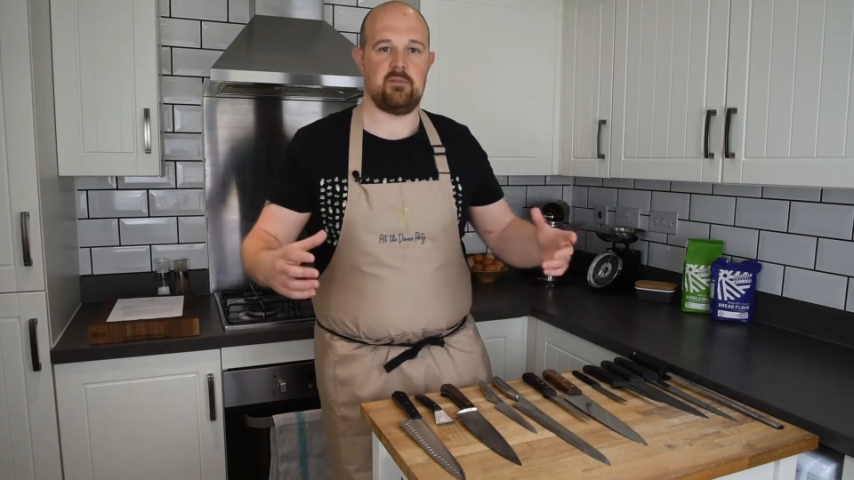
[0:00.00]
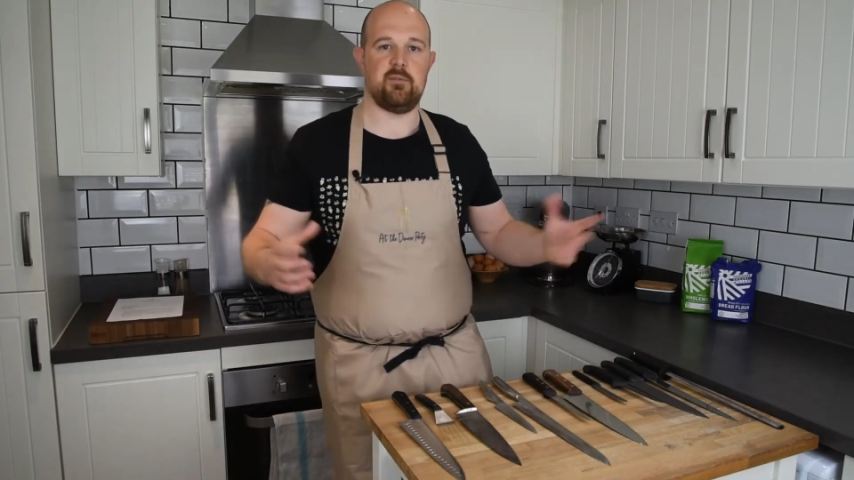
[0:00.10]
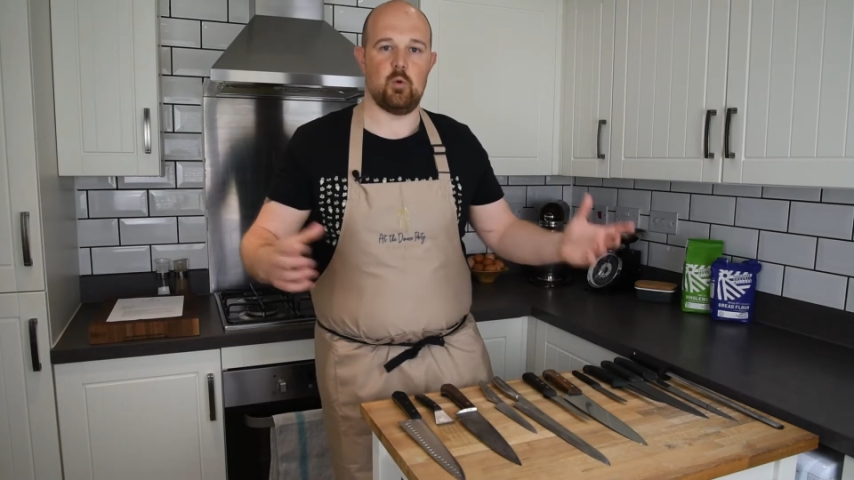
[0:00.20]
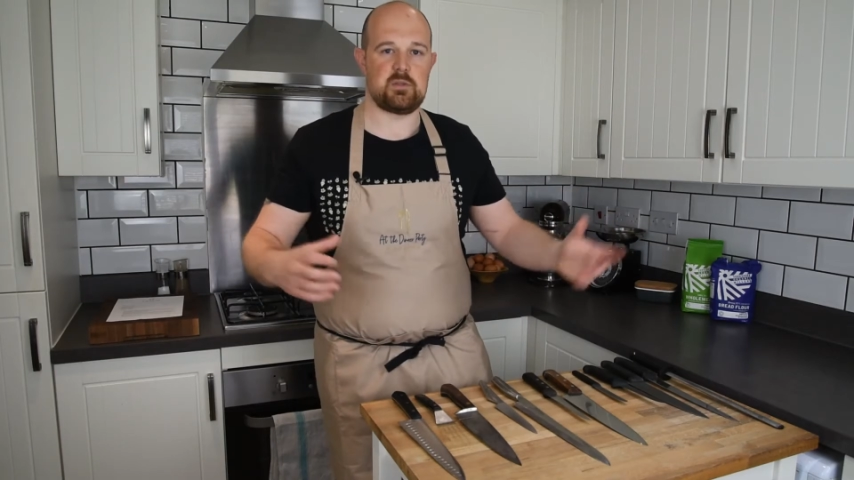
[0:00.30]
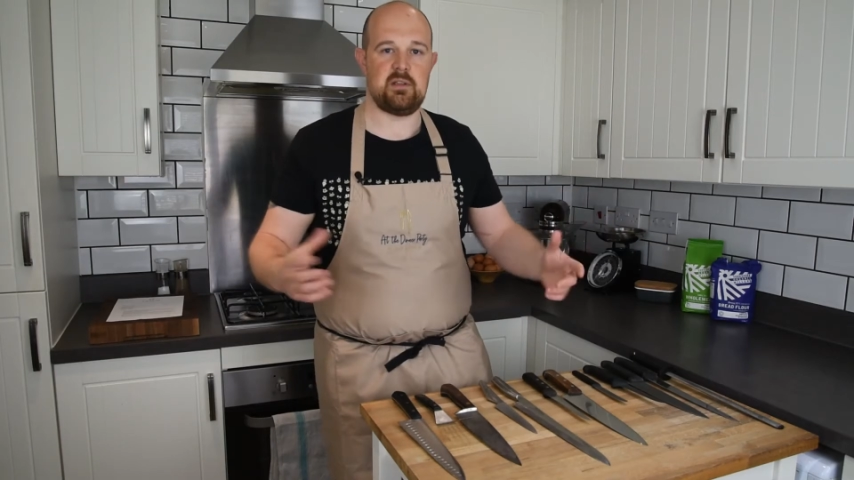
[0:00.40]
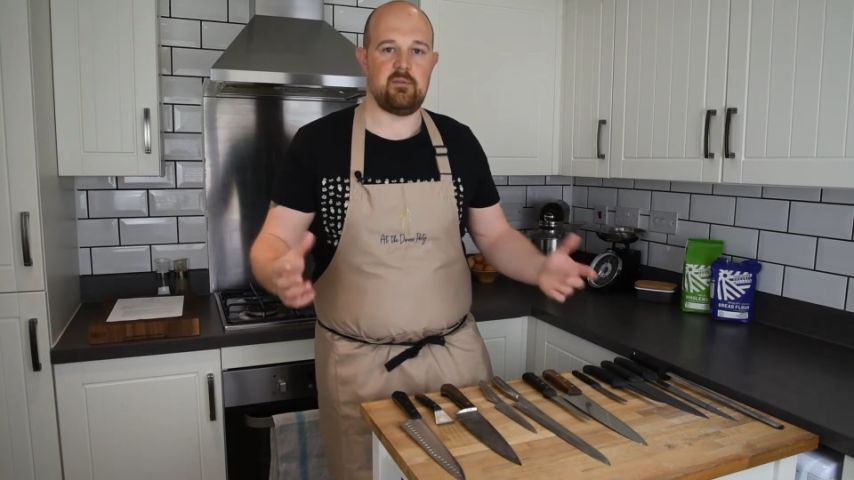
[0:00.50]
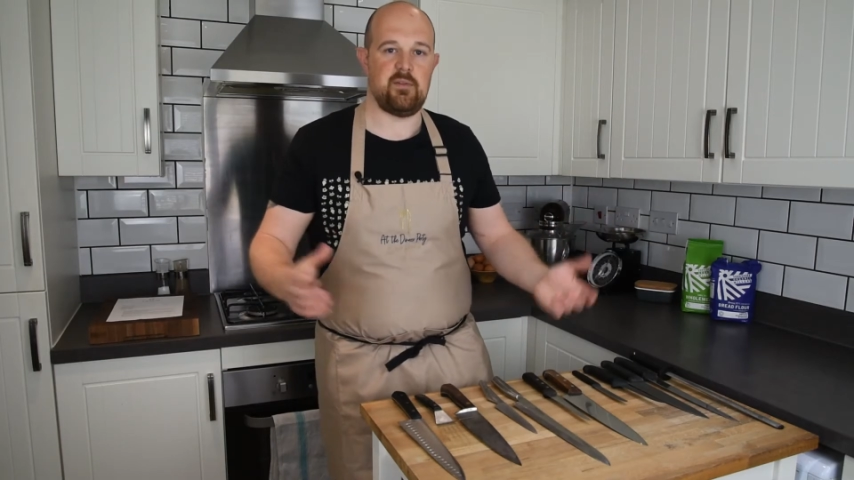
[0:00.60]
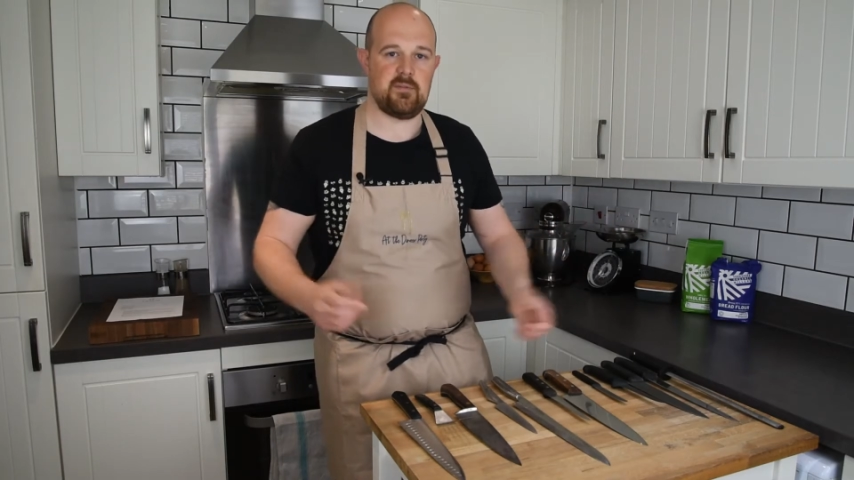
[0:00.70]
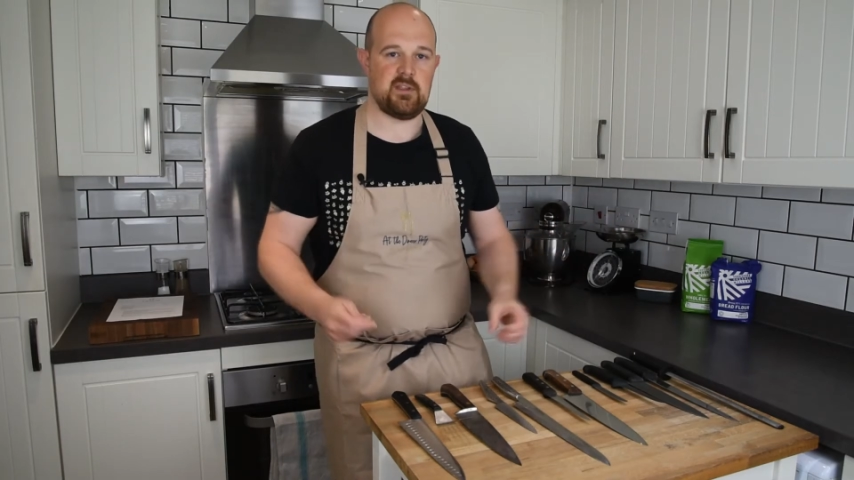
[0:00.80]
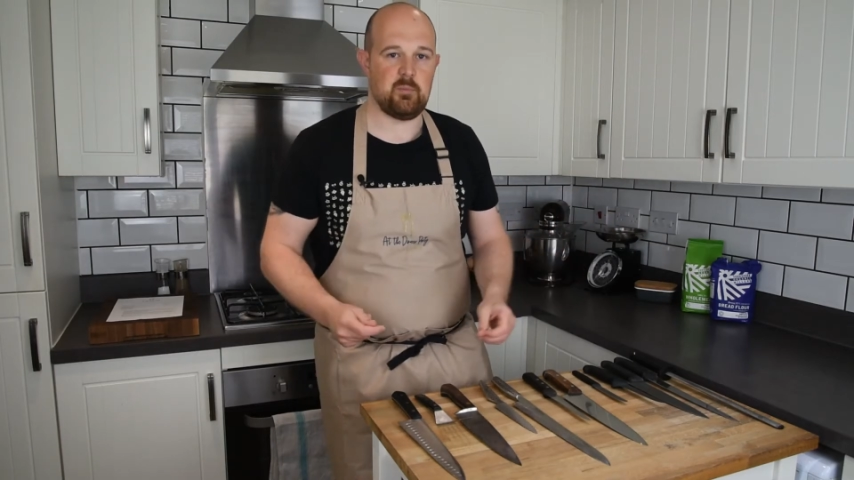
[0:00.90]
14,
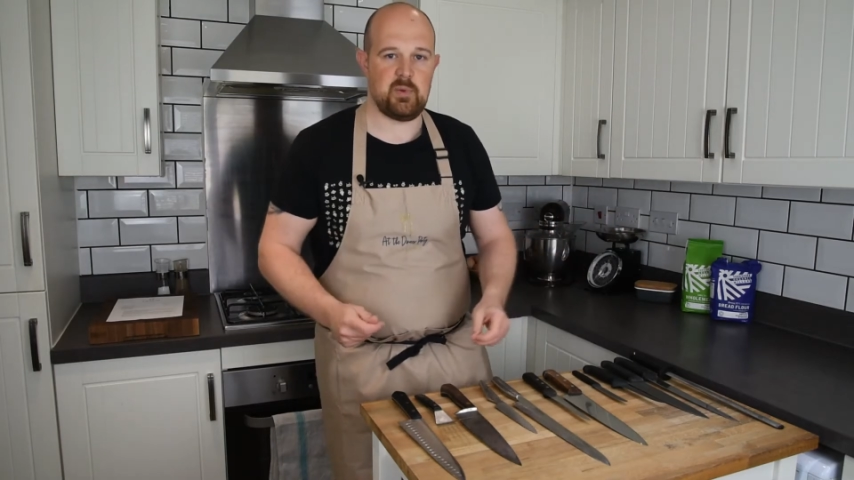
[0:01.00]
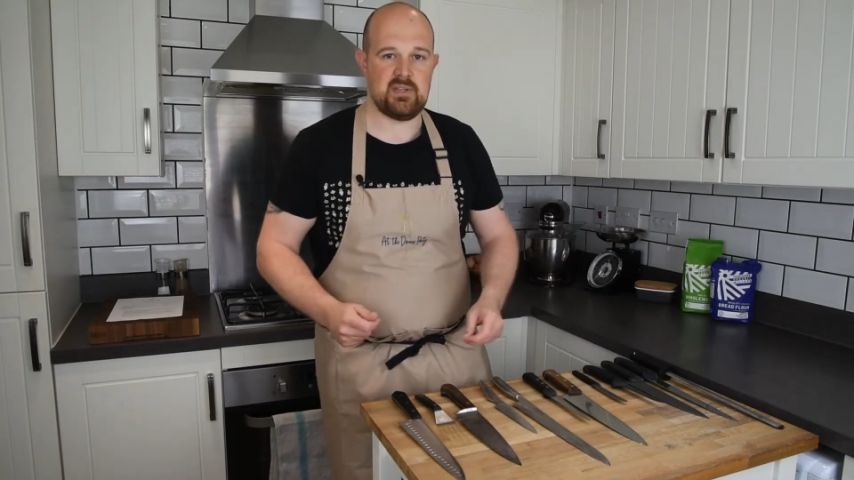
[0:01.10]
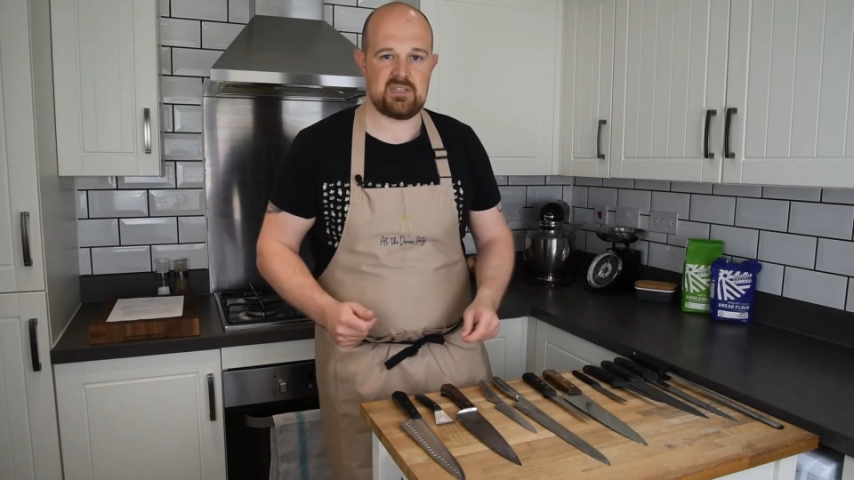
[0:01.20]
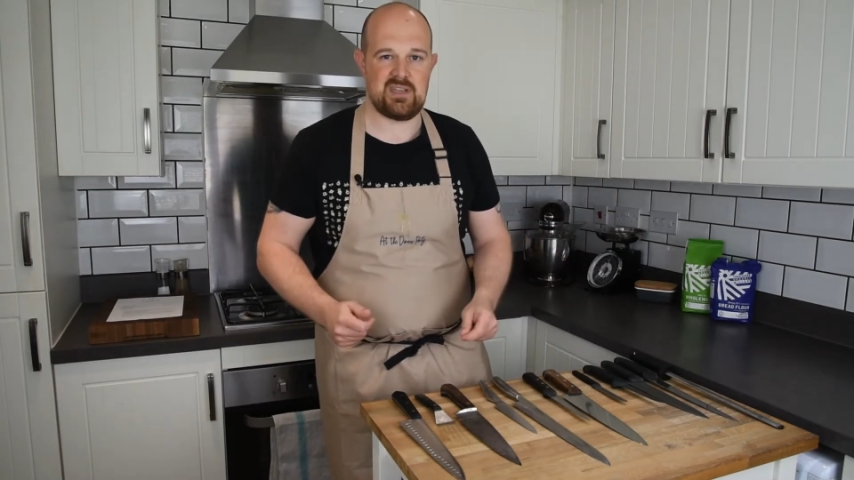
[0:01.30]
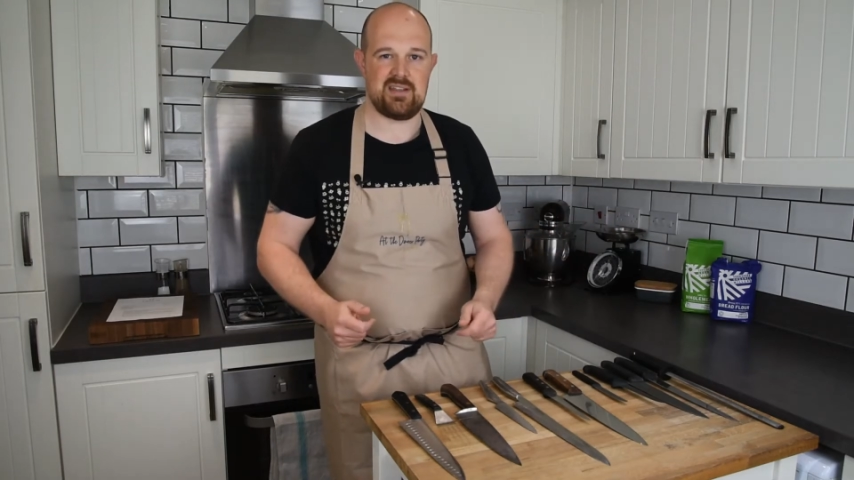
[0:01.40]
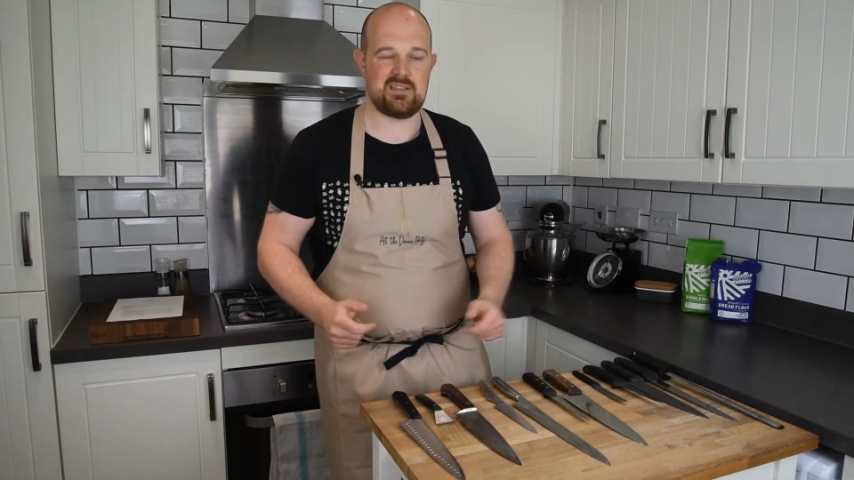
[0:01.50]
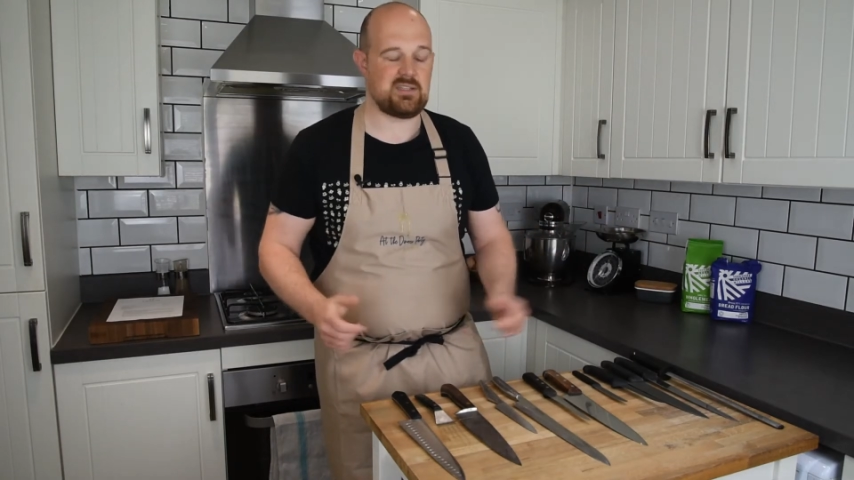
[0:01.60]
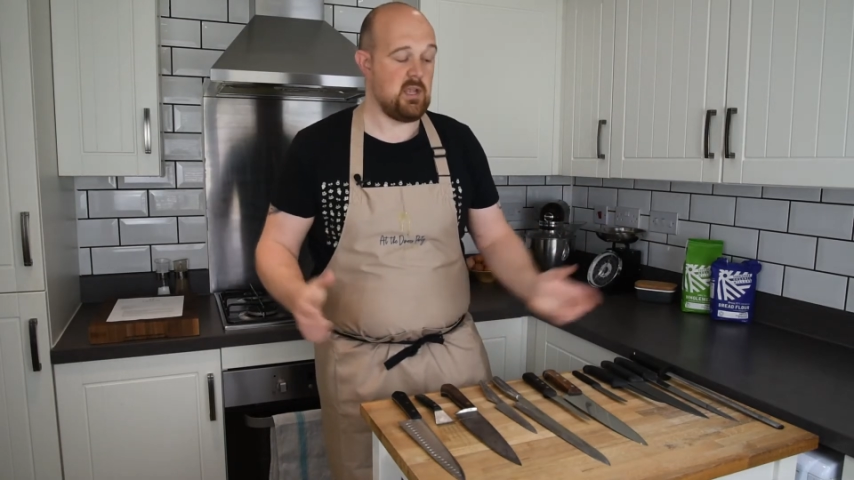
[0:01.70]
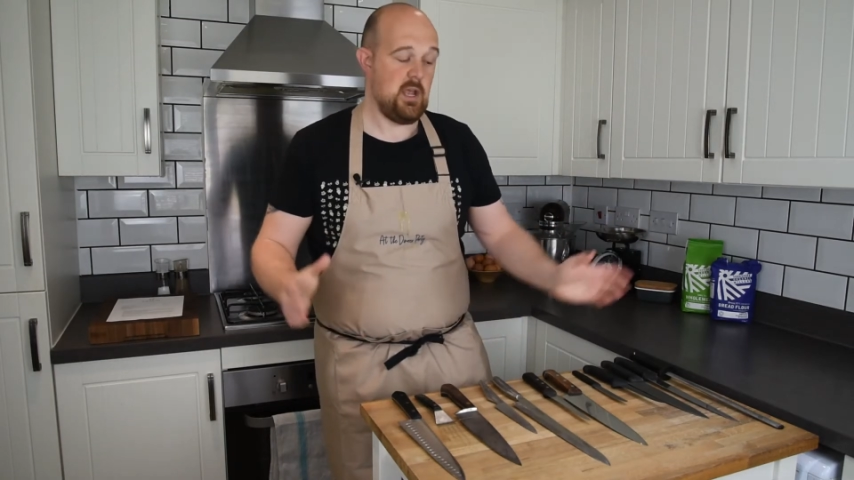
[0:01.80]
15 piece sets,